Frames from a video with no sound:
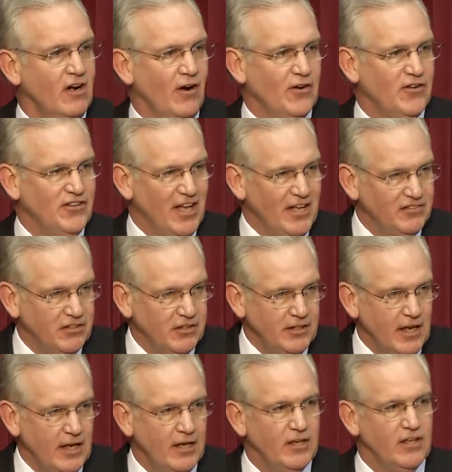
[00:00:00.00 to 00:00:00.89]
are
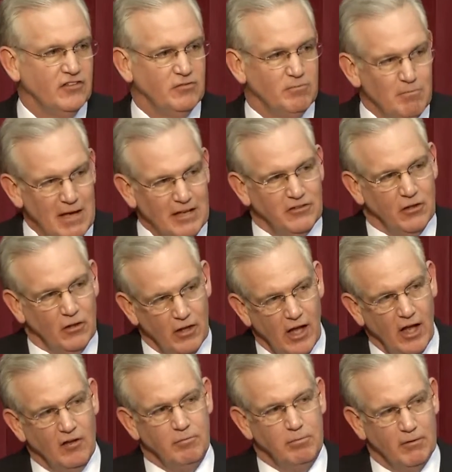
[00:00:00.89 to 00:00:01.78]
designated as mental
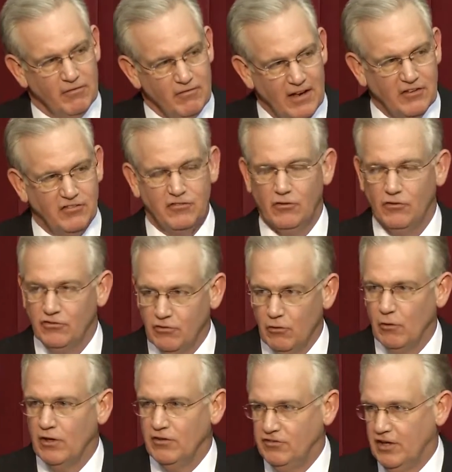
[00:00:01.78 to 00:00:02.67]
health professional
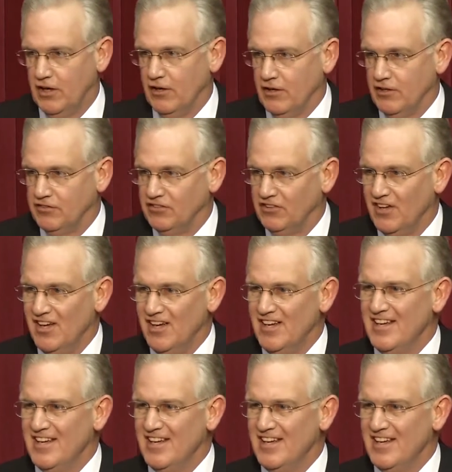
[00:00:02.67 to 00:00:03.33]
shortage areas.